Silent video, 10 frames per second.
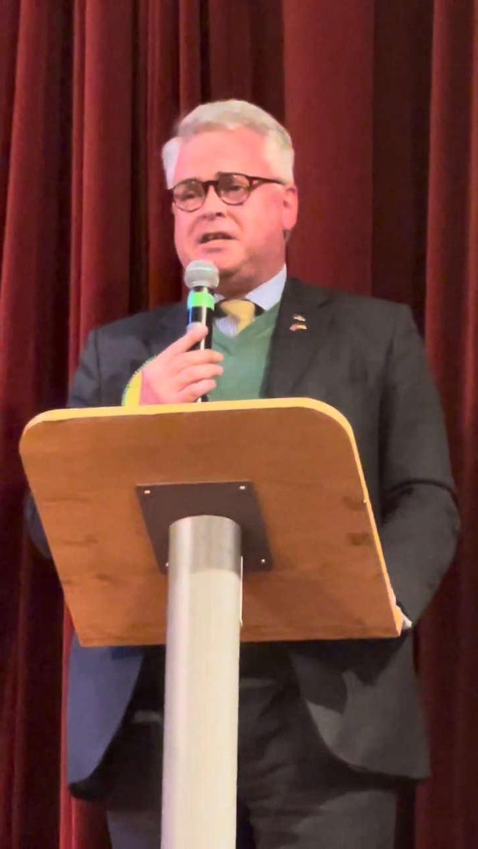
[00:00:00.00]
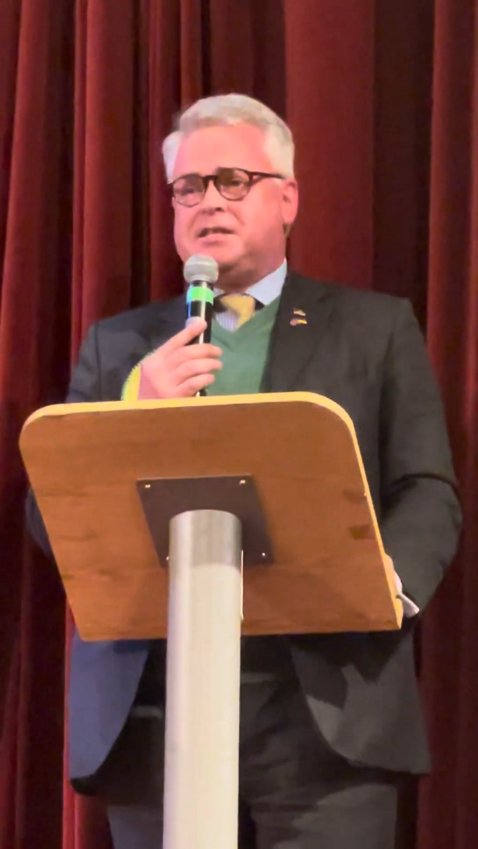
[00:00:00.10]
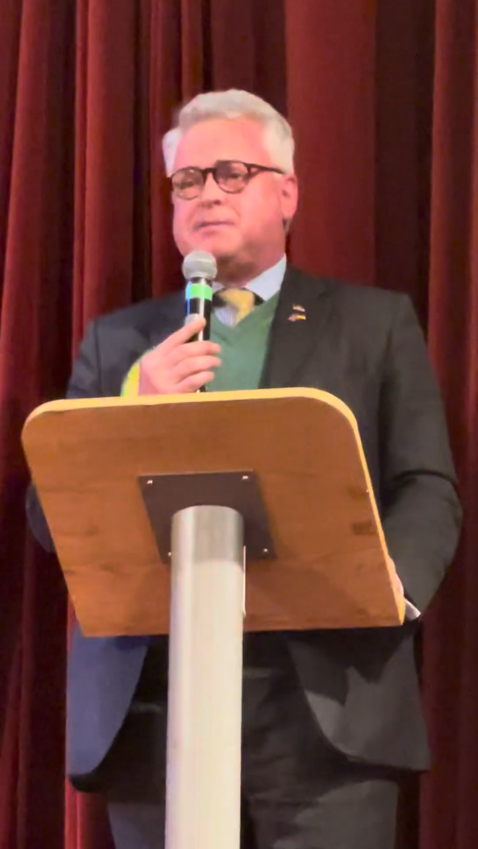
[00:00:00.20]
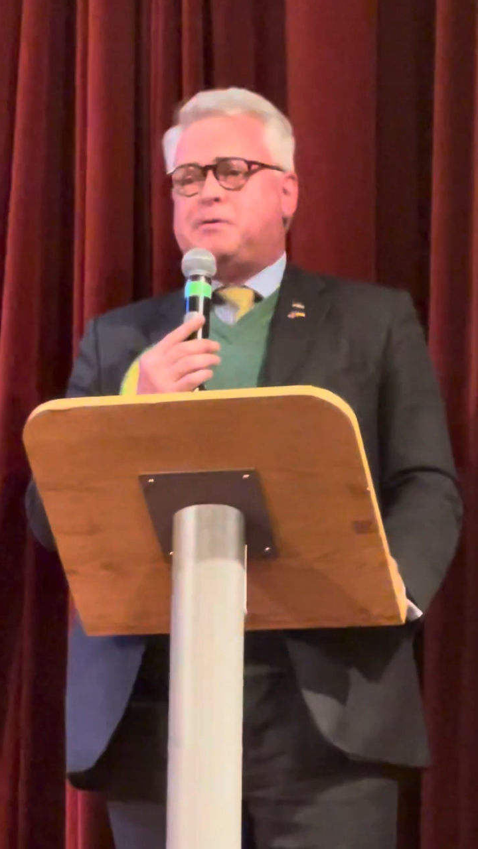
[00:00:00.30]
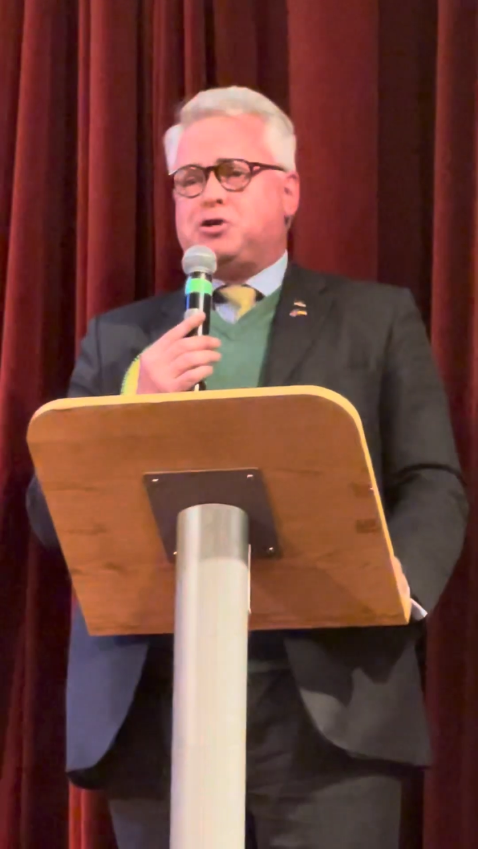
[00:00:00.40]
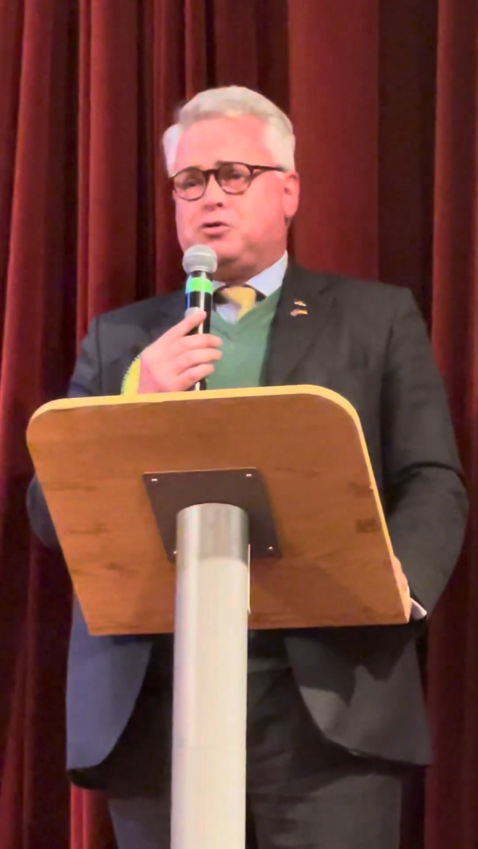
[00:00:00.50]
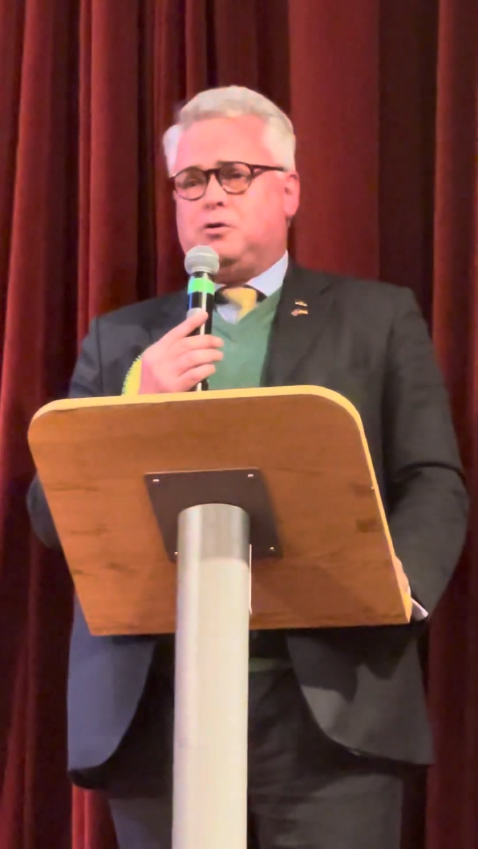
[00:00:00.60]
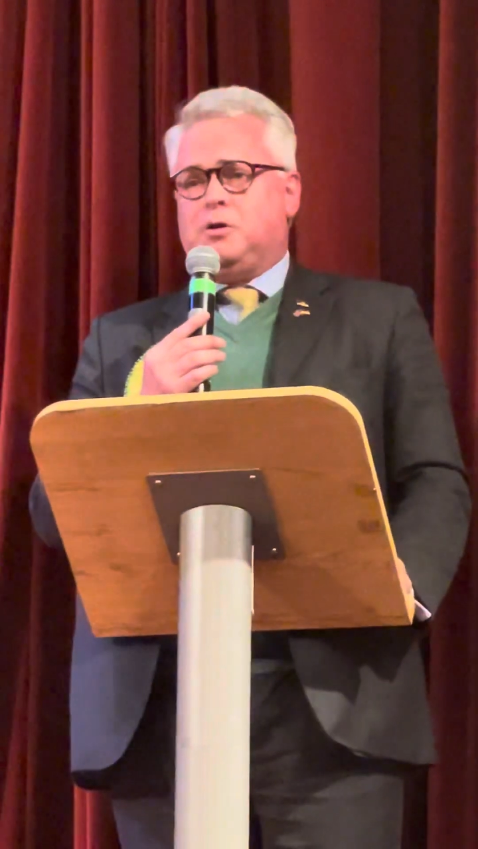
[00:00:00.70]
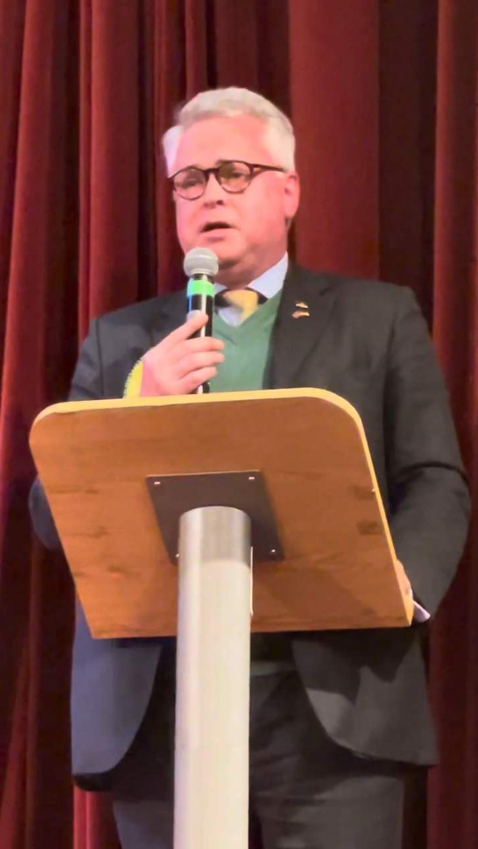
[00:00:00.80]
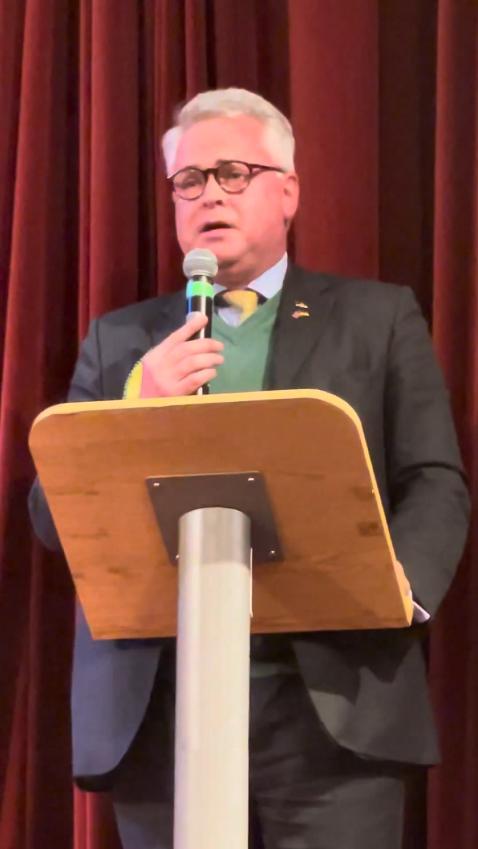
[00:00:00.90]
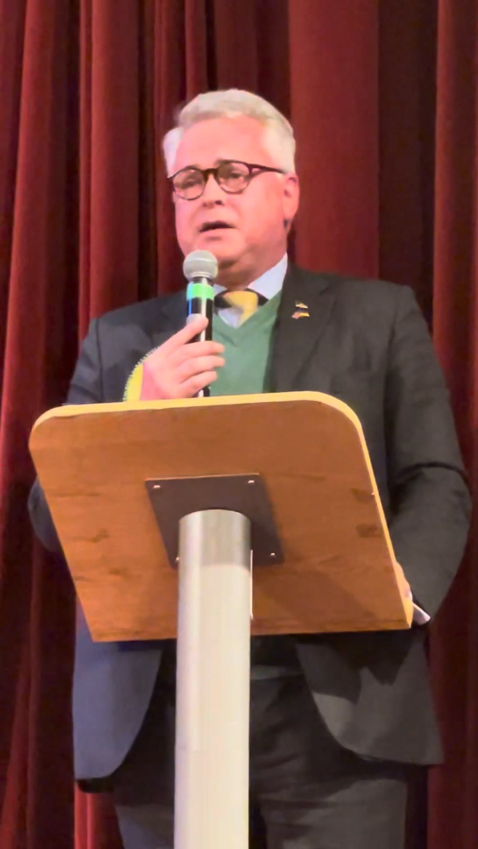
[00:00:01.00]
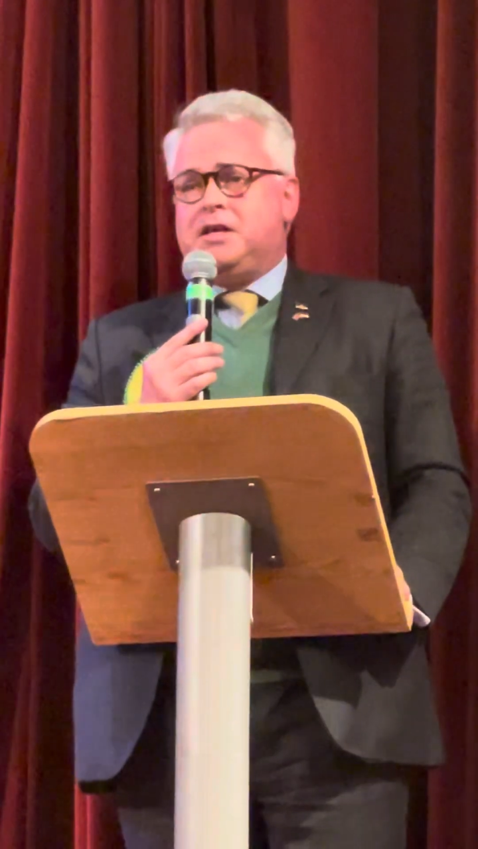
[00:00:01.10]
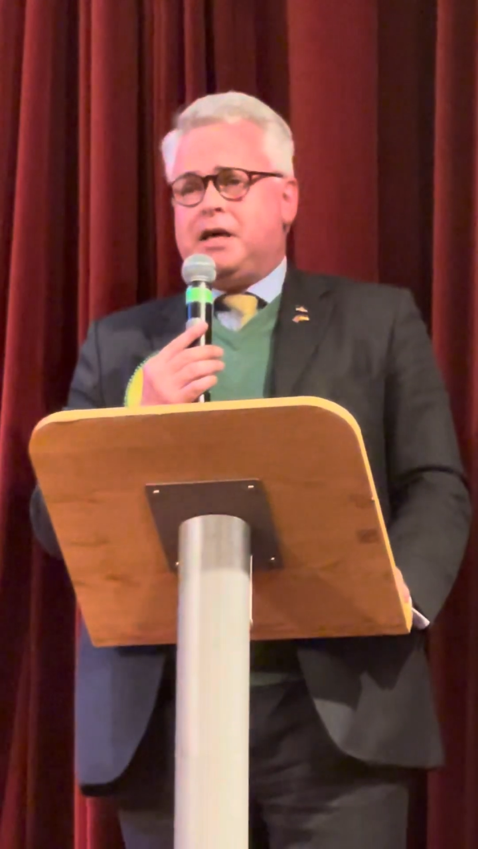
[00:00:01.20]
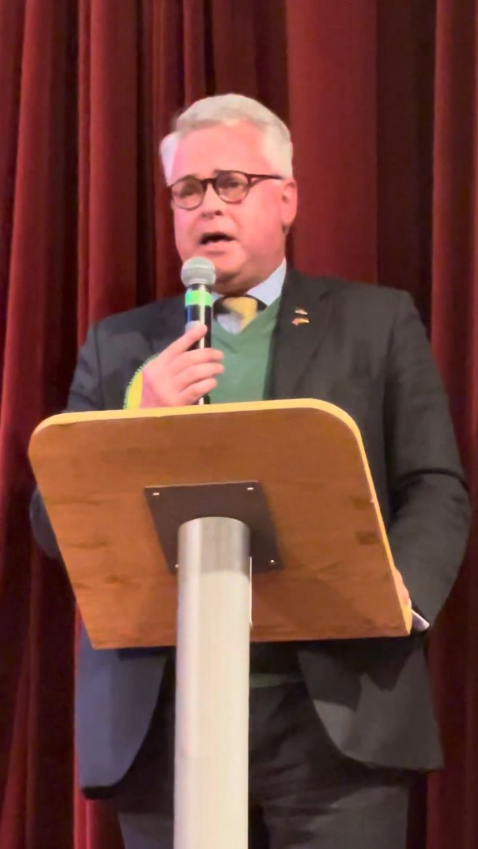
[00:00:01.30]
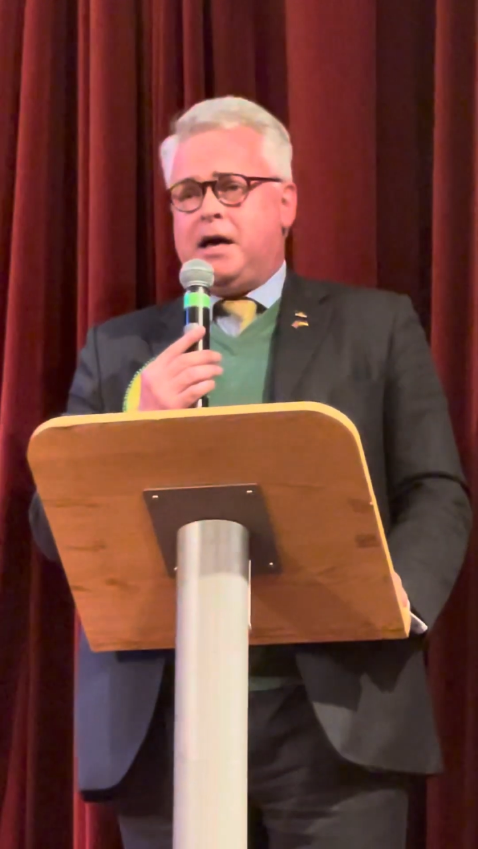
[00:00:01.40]
a special
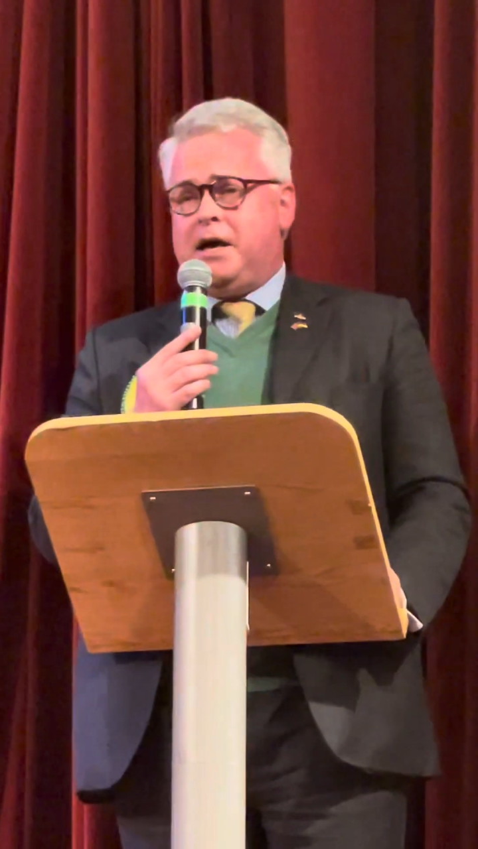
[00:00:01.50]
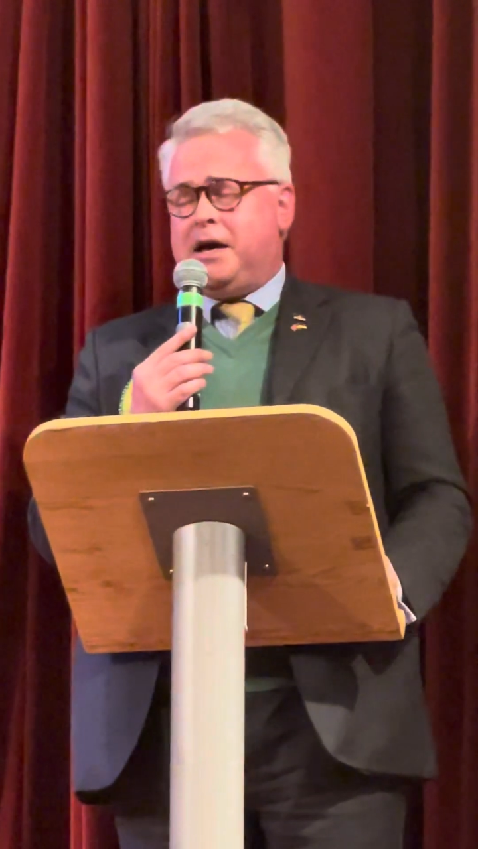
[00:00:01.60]
year,